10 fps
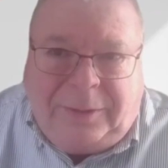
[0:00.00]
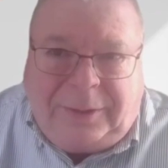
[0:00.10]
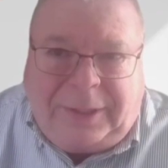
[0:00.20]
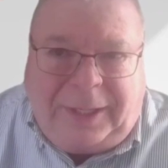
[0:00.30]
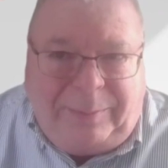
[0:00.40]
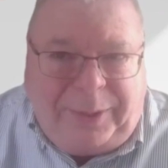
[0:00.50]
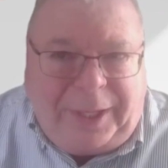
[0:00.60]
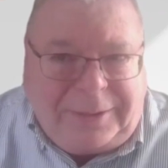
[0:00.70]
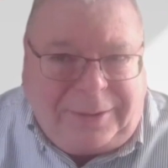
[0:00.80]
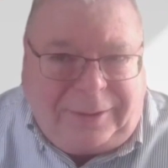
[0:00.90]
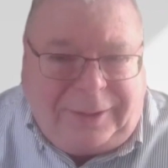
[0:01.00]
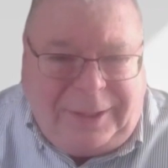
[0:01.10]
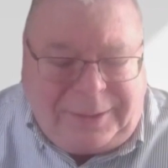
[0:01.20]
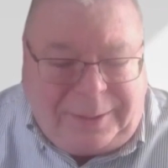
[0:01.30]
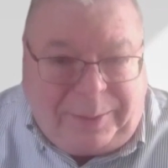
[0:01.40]
Then that impact
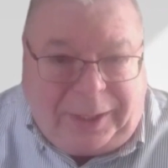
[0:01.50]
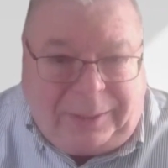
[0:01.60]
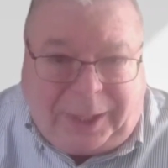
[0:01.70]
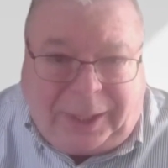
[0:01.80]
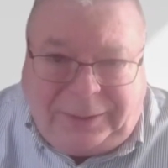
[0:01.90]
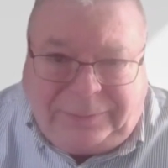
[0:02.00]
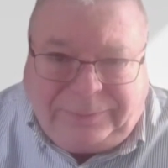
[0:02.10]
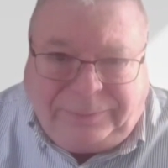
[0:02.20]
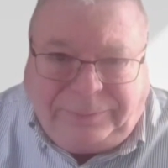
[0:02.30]
certainly hits the bottom line.